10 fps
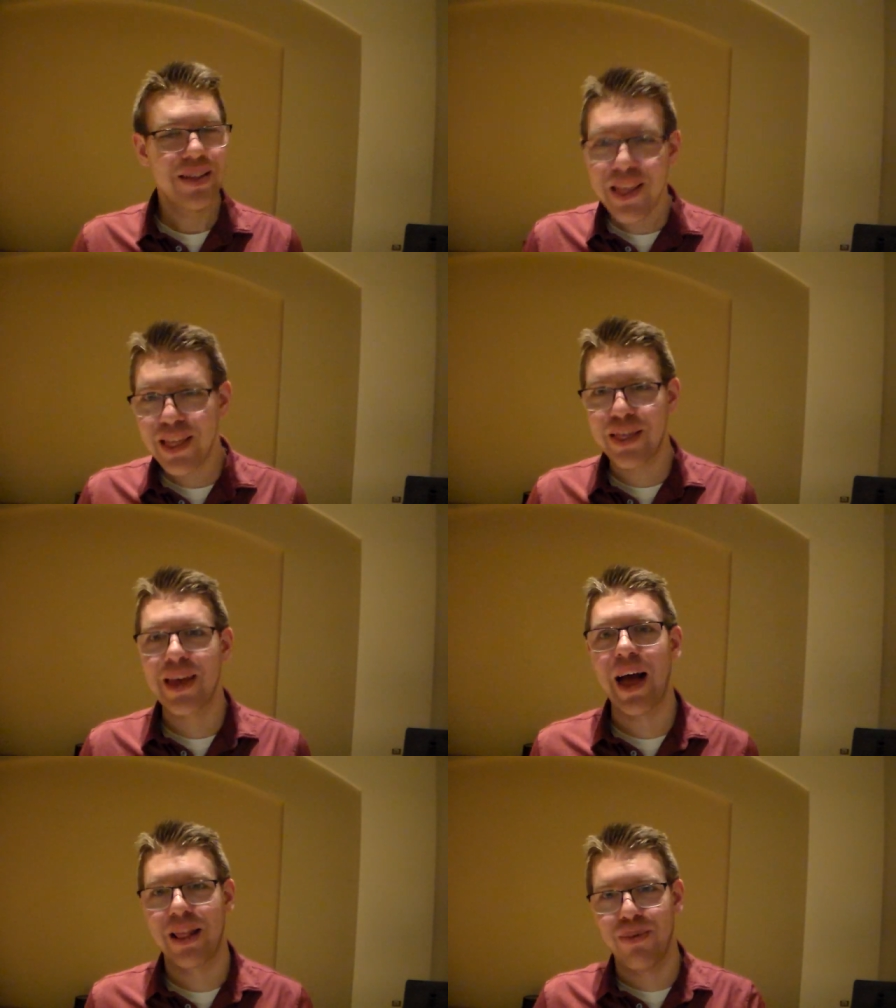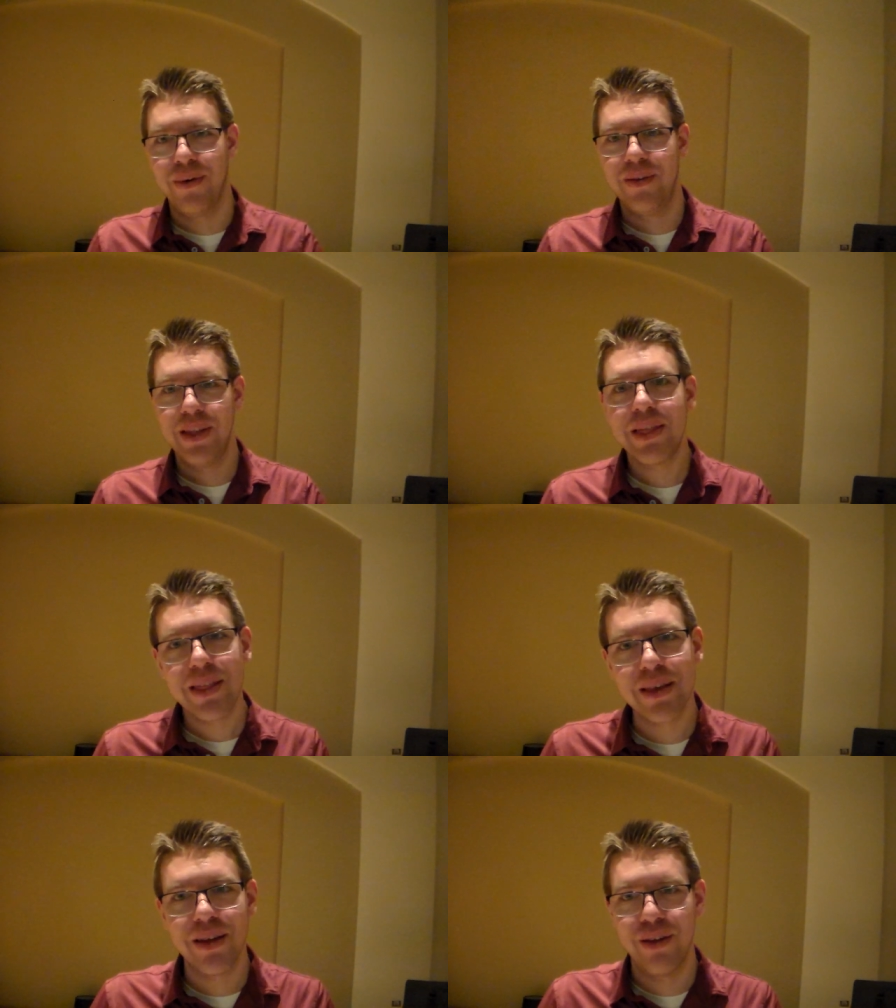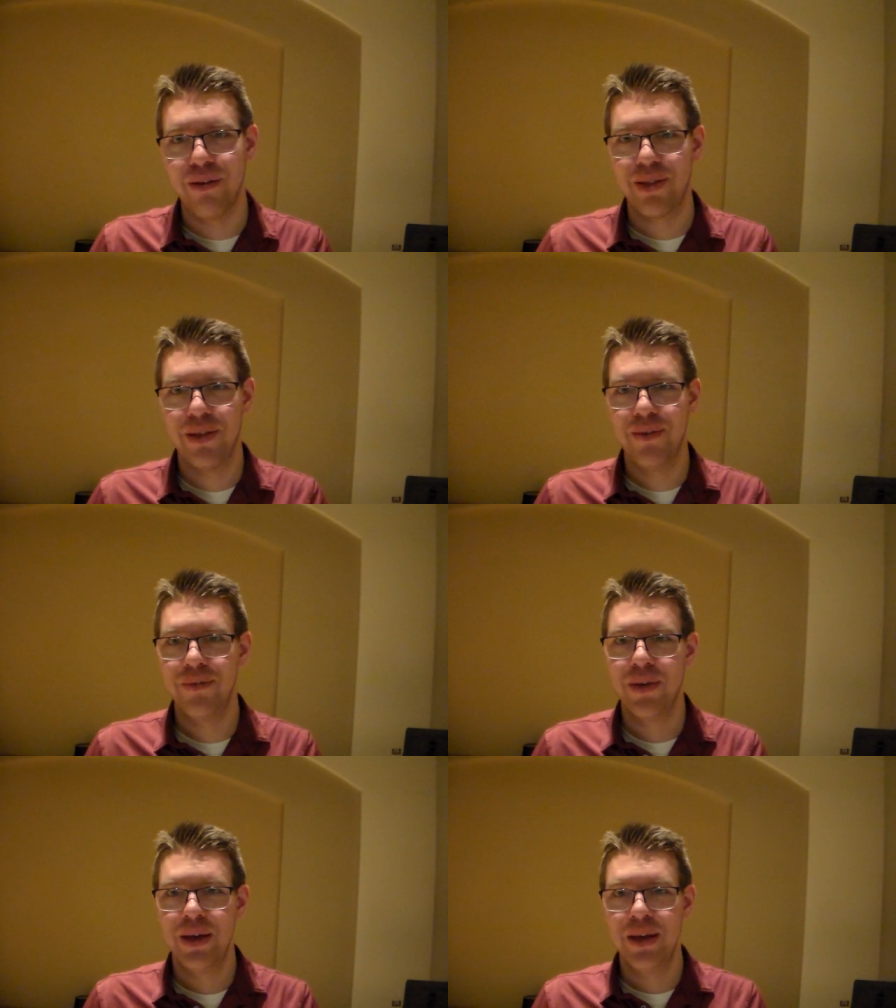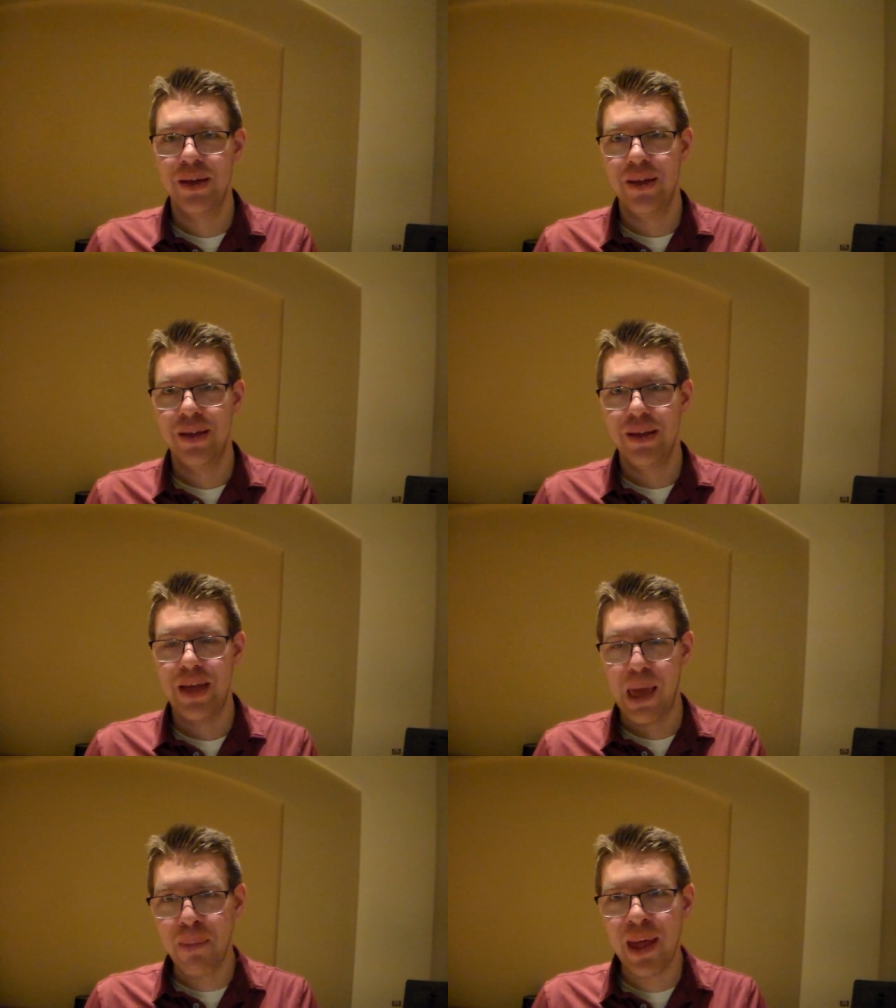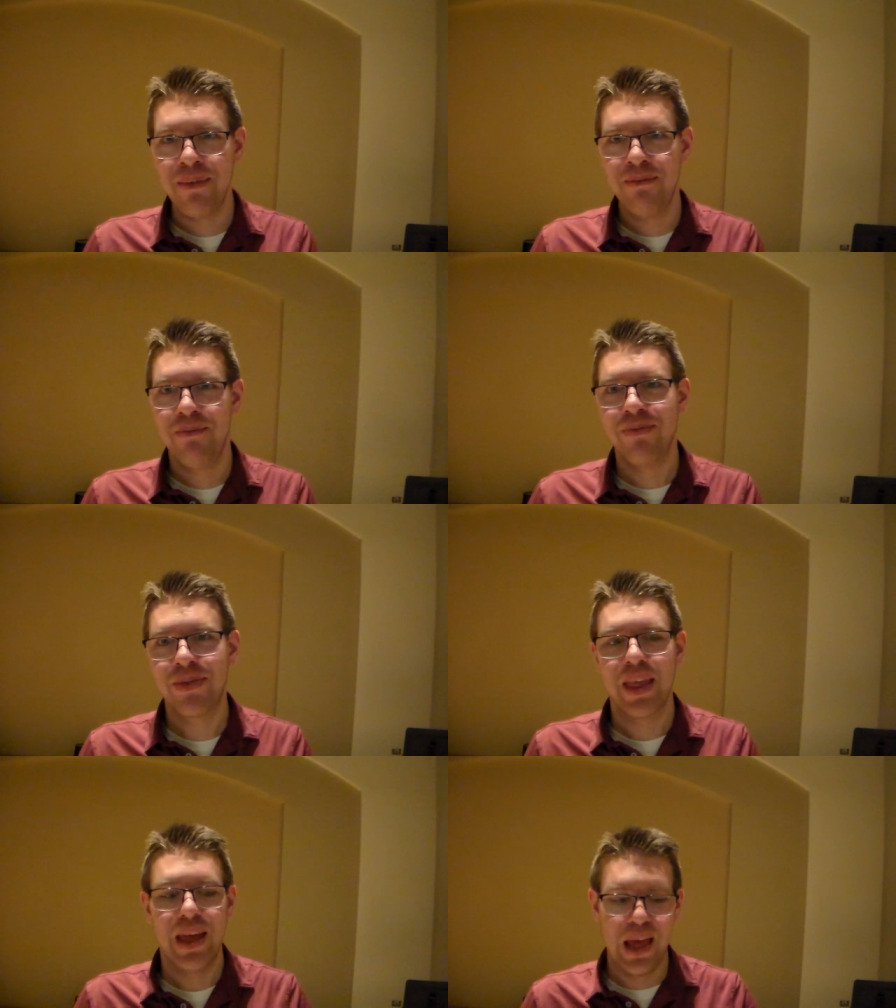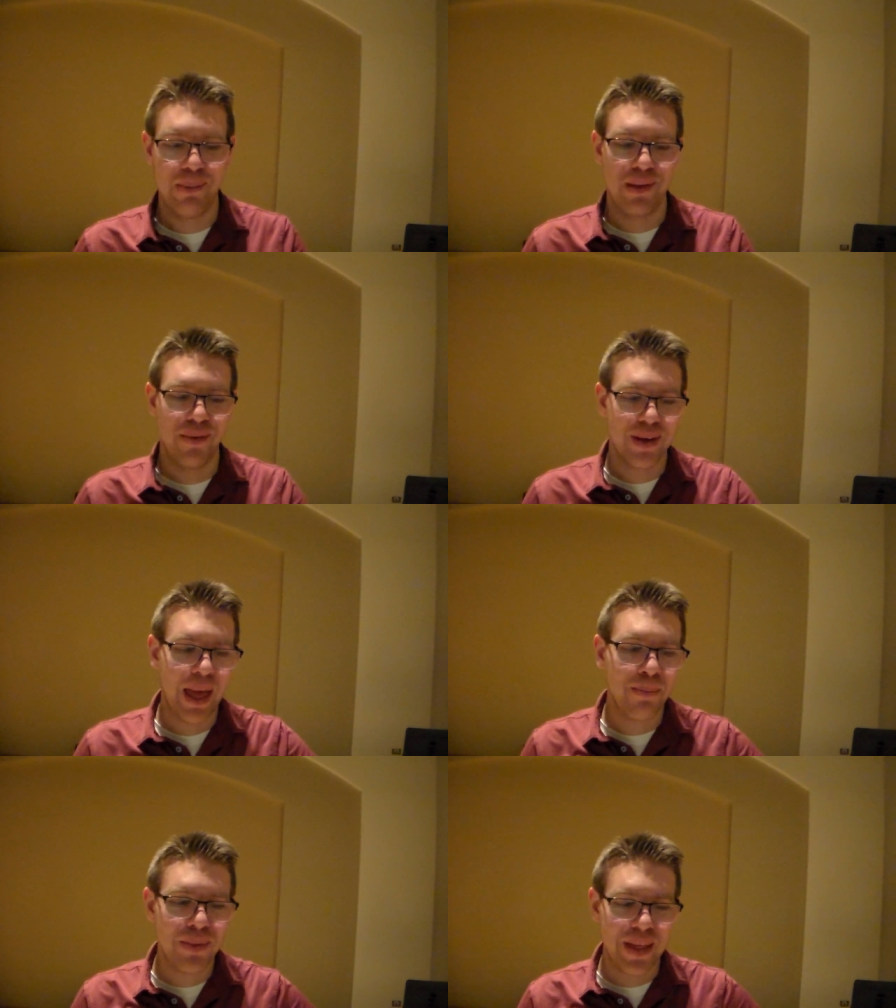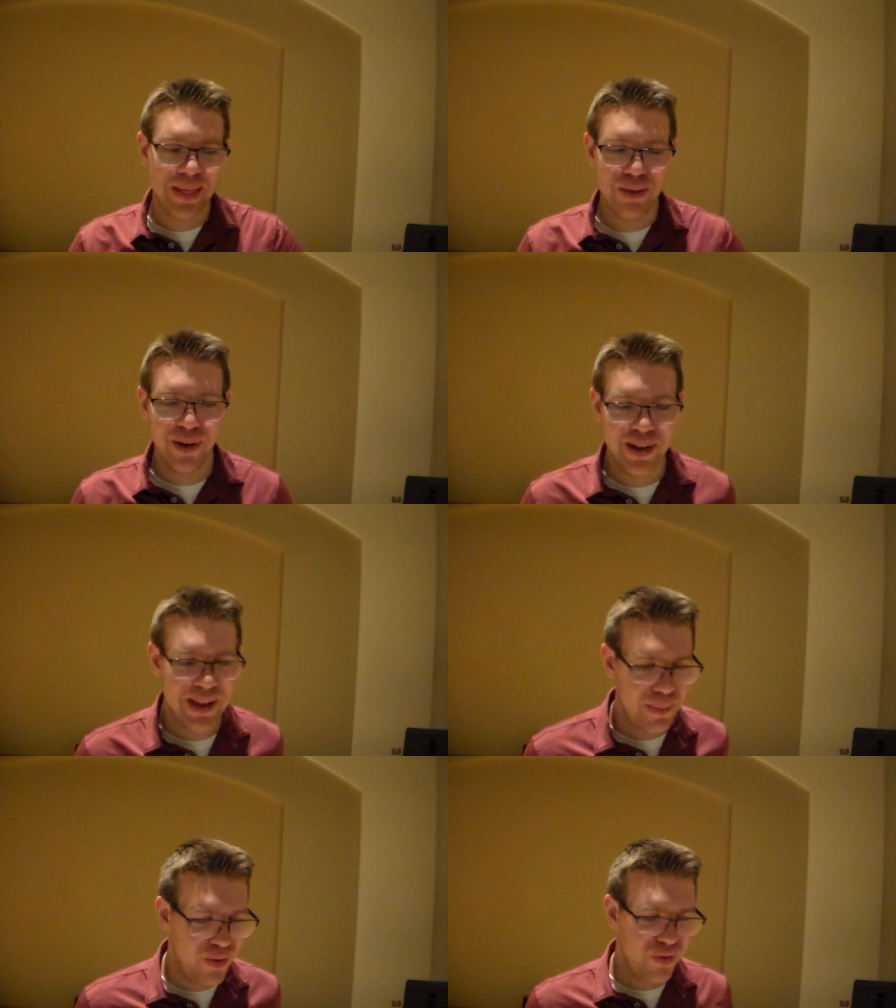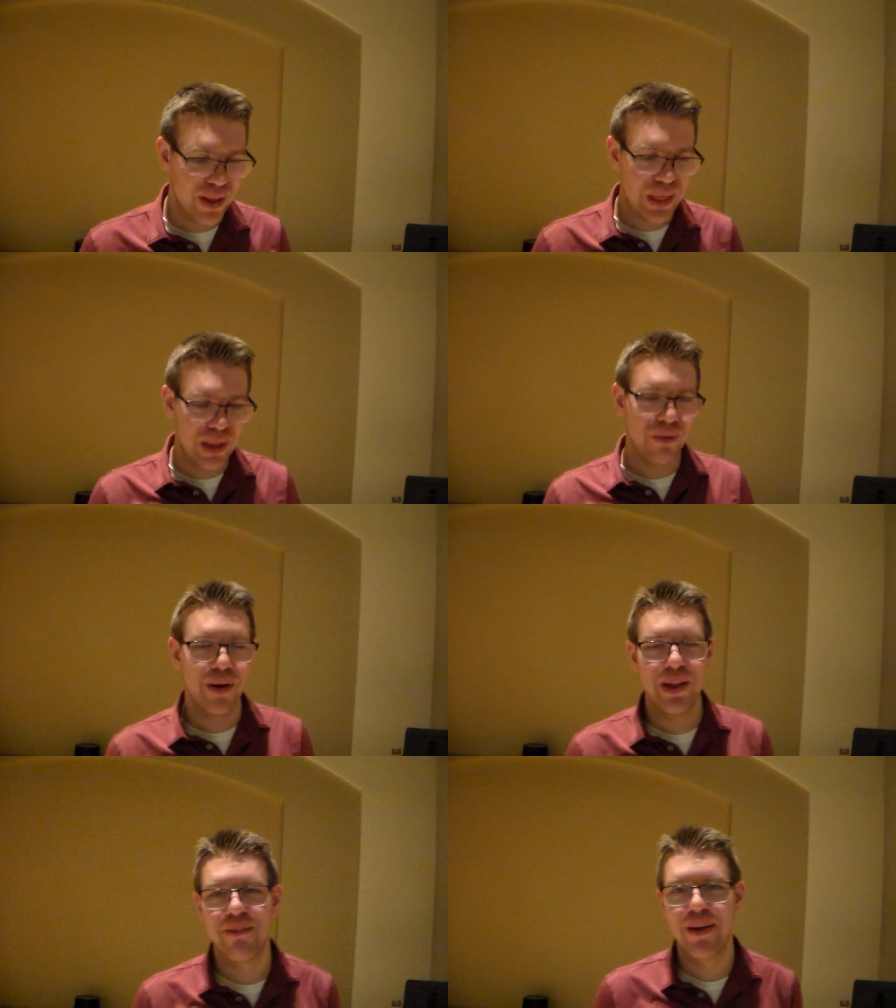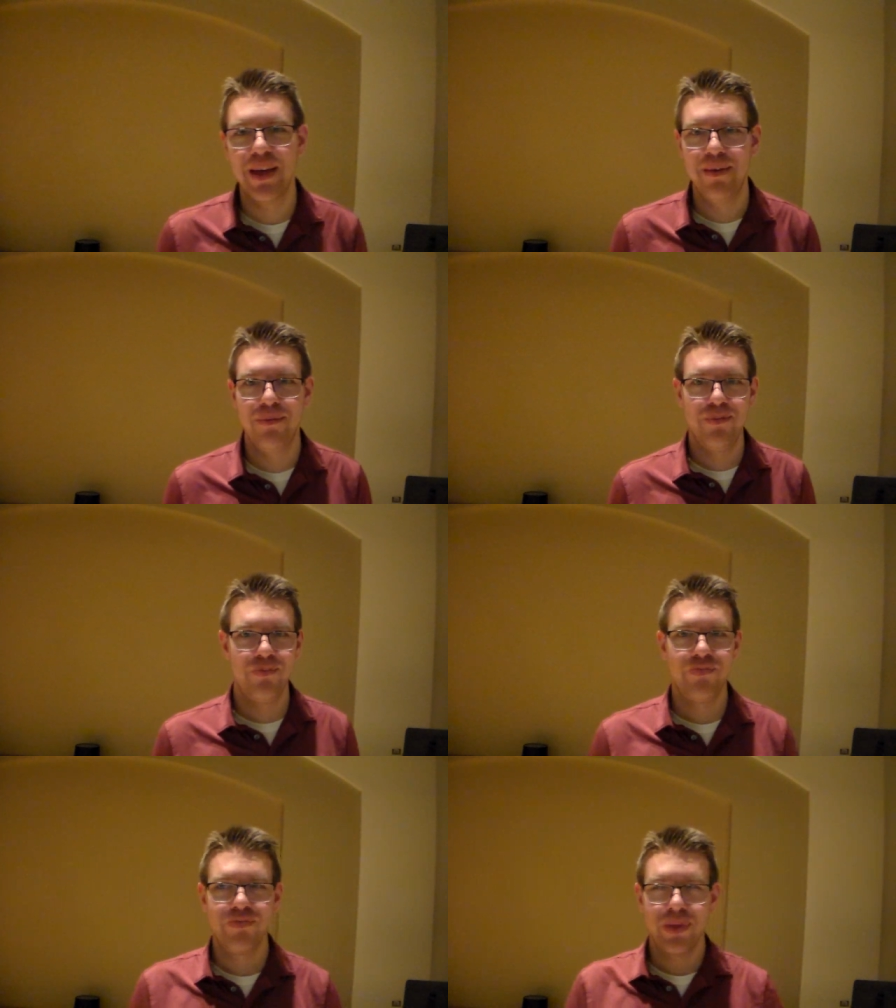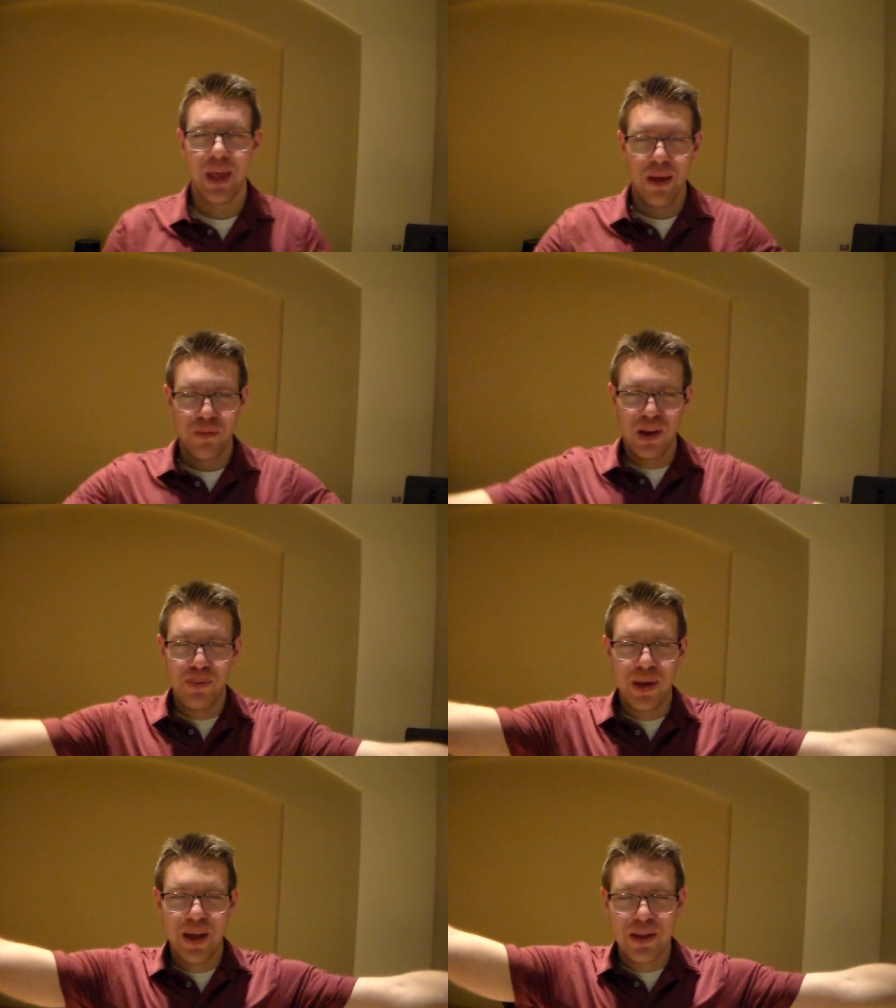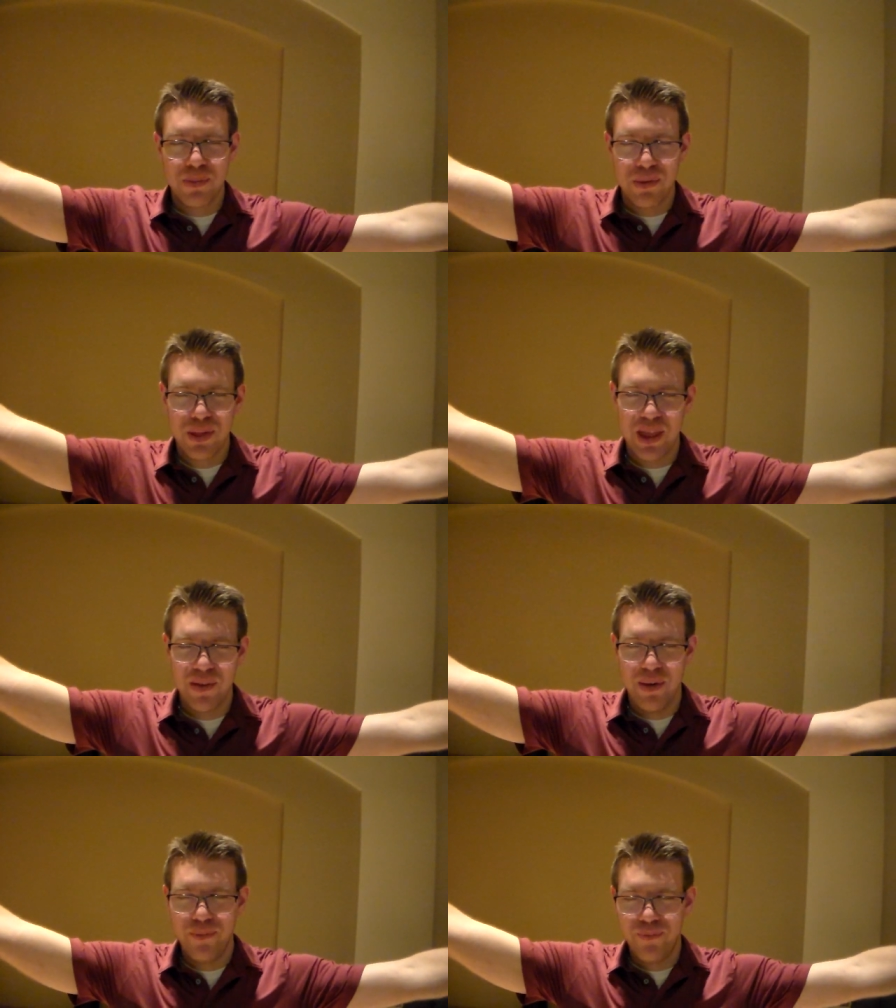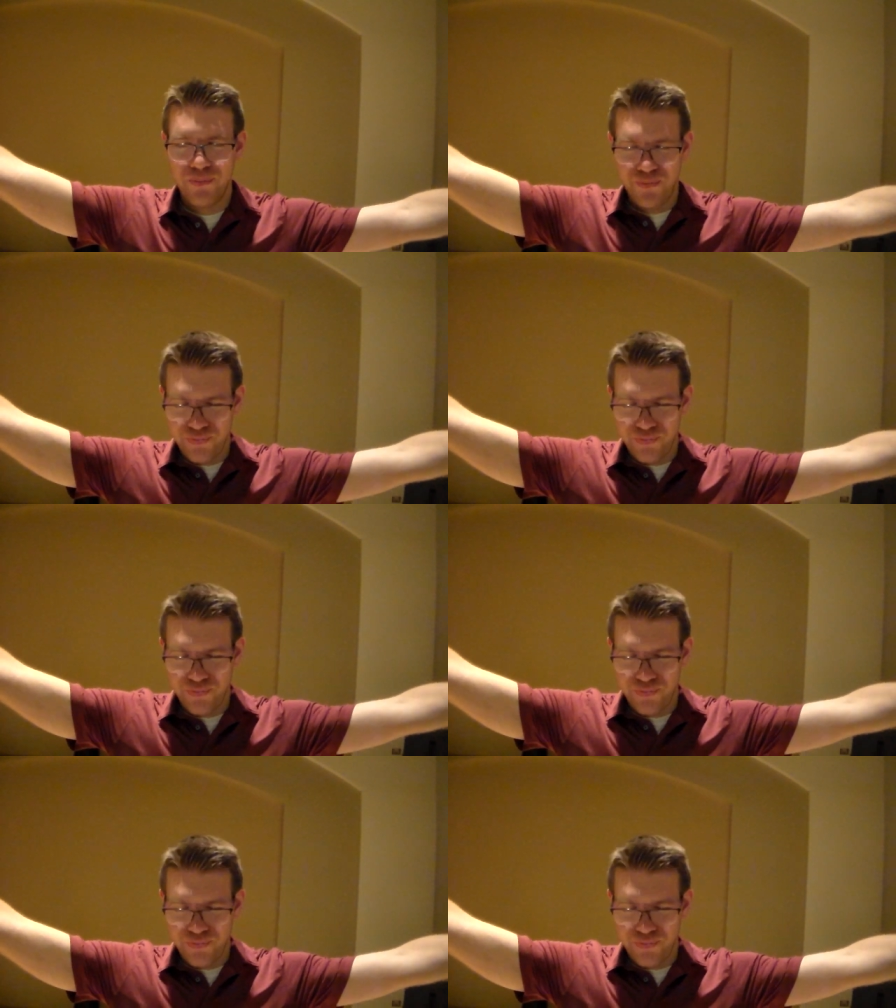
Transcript: This is the gospel. This is the good news. Amen. Amen. Well, can I bless you all today before I send you all on your way? Would you put your hand up to receive it?